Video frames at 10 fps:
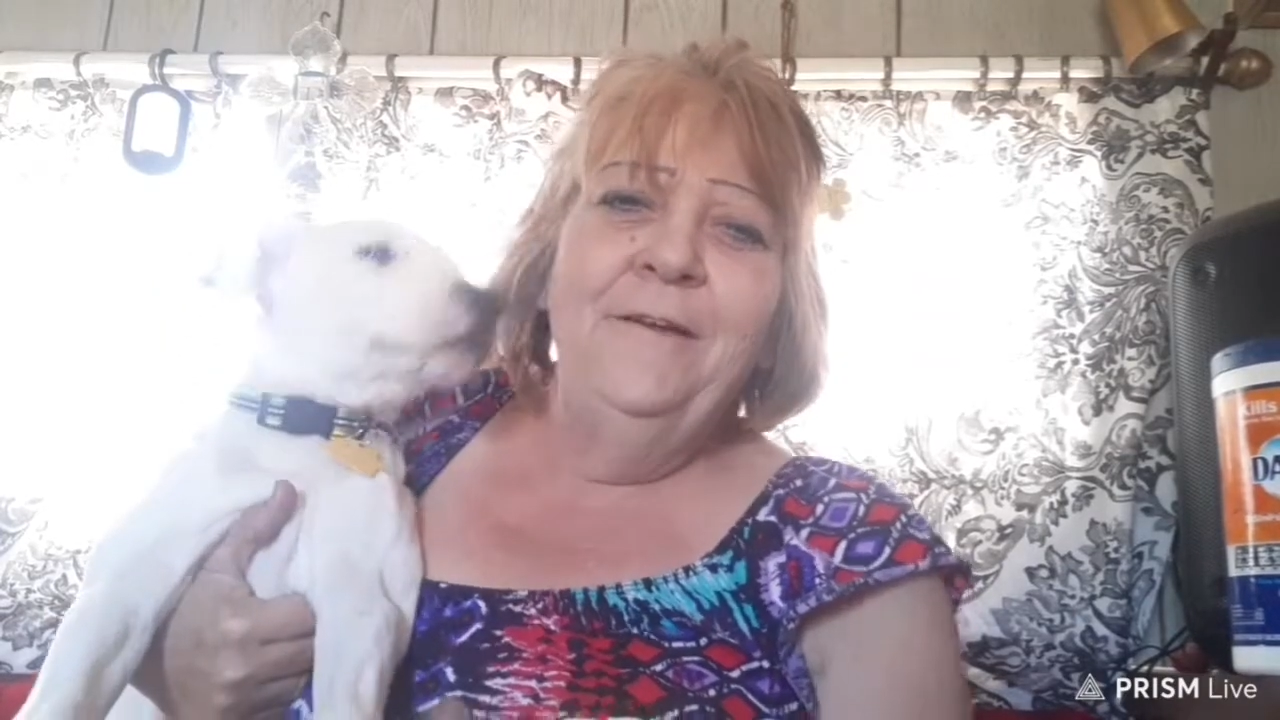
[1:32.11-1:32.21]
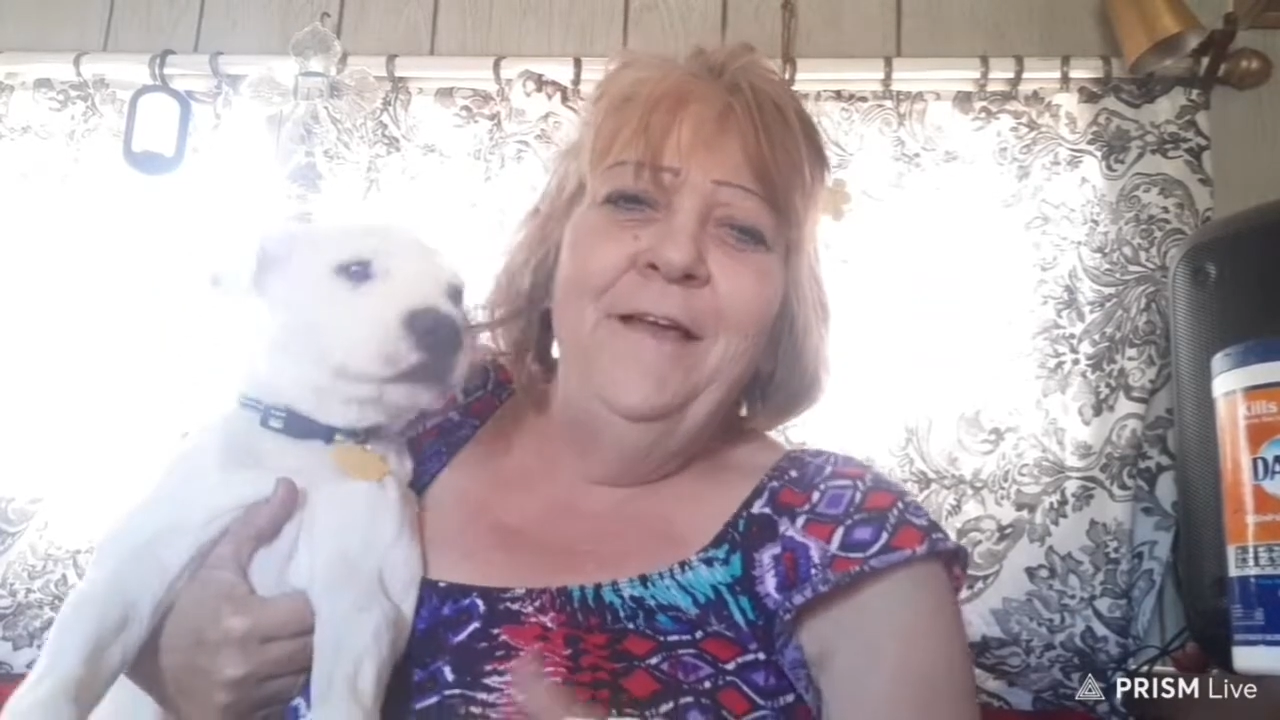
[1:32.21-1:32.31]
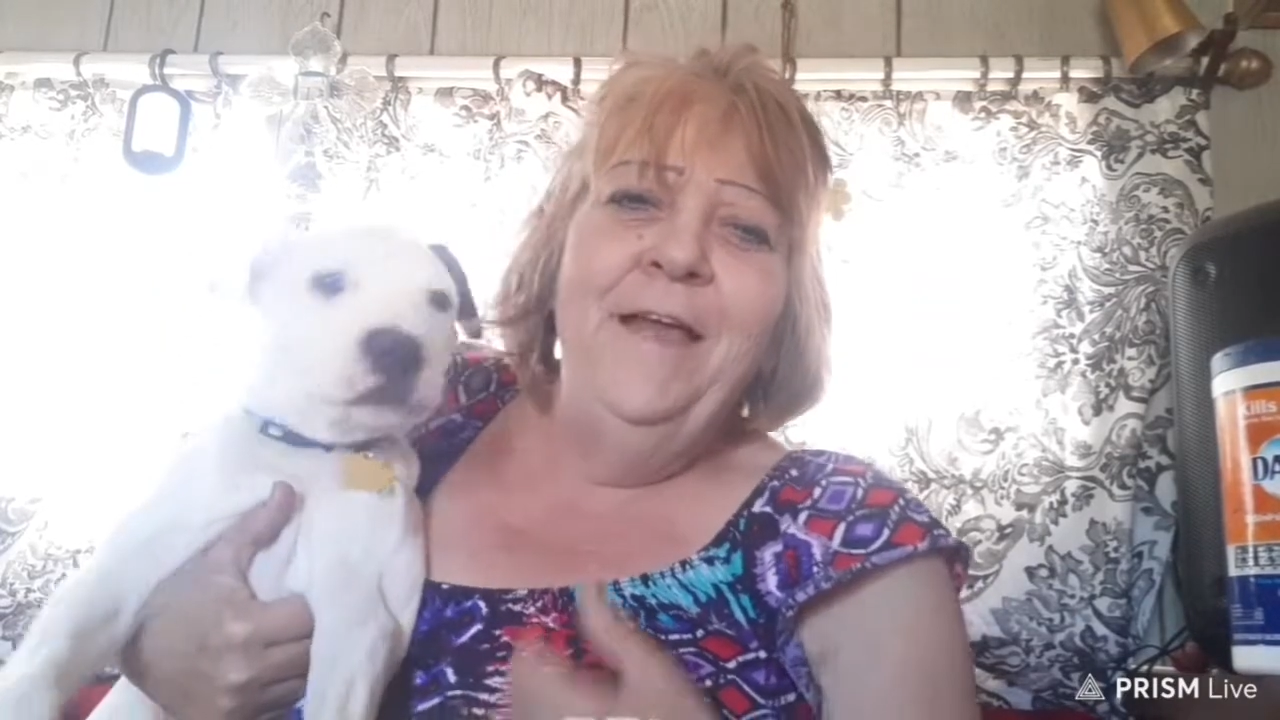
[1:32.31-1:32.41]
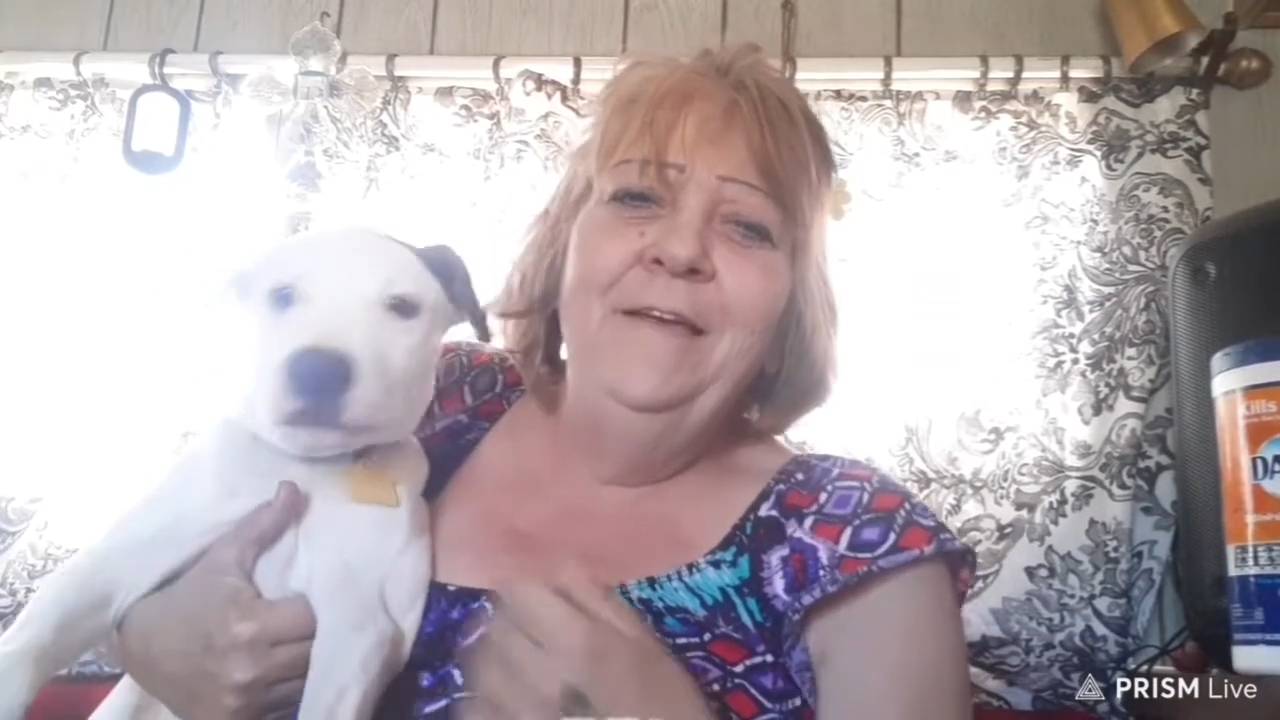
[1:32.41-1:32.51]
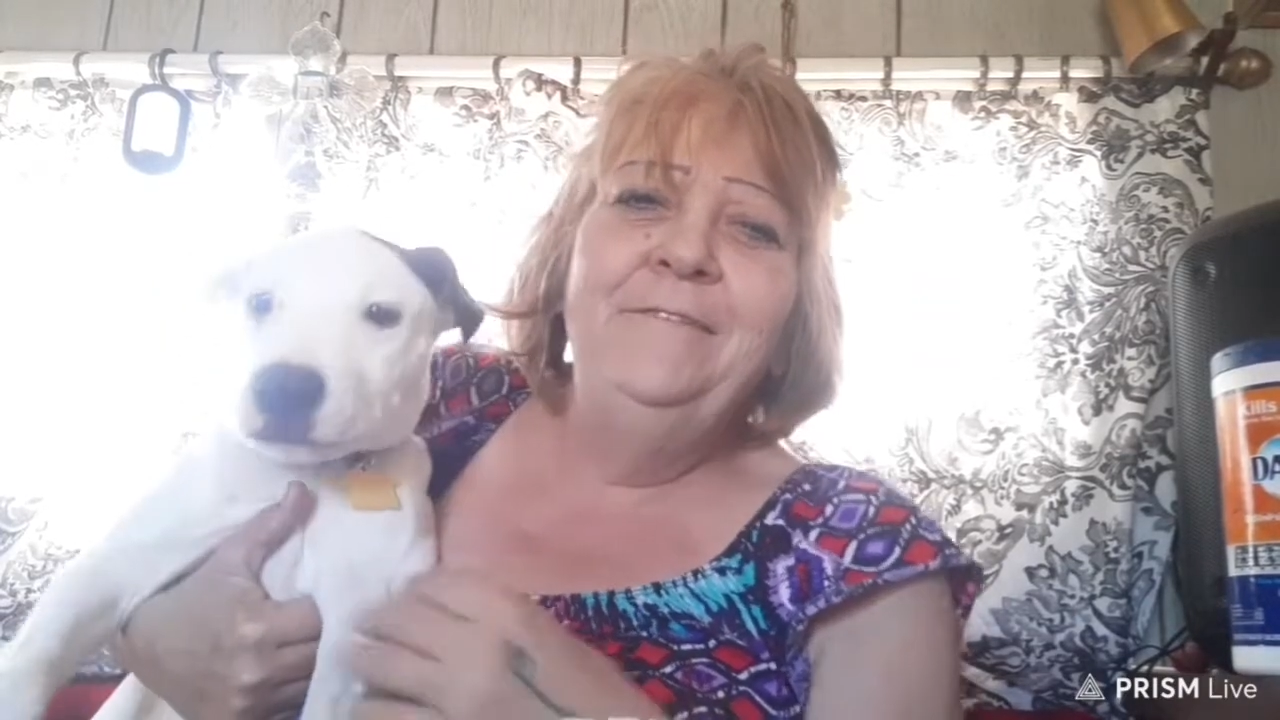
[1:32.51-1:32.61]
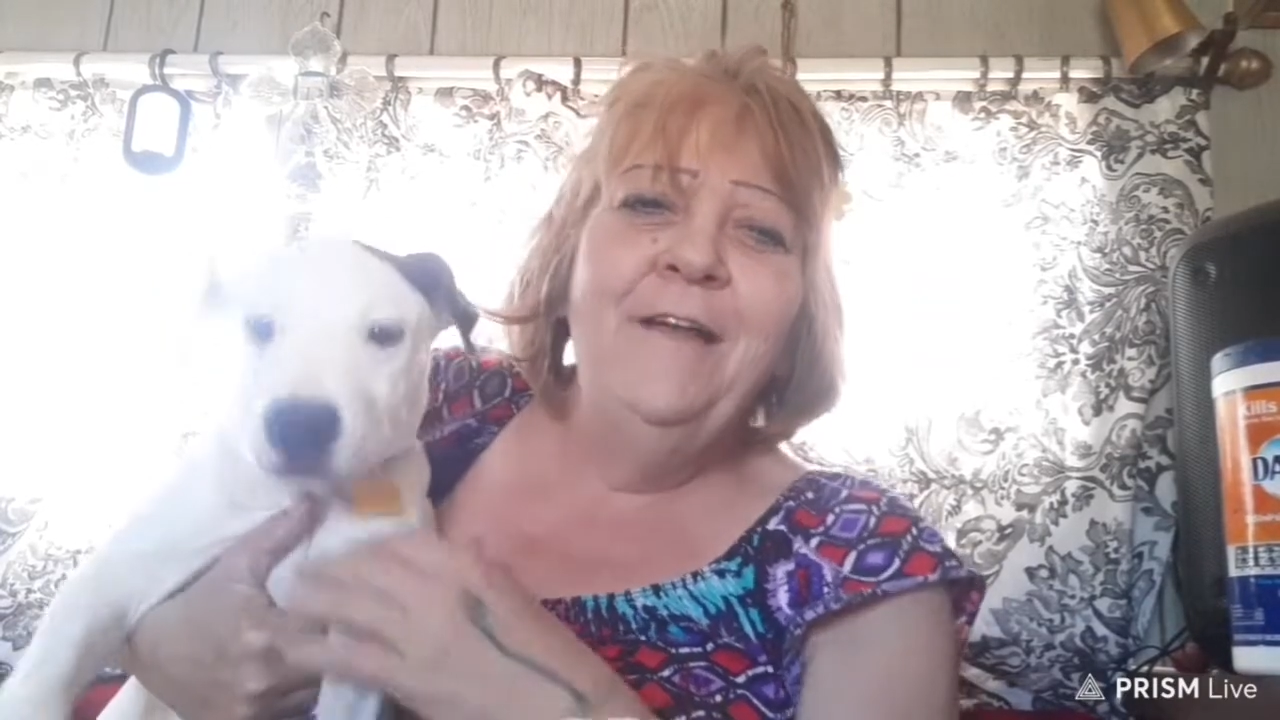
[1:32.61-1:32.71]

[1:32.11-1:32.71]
he's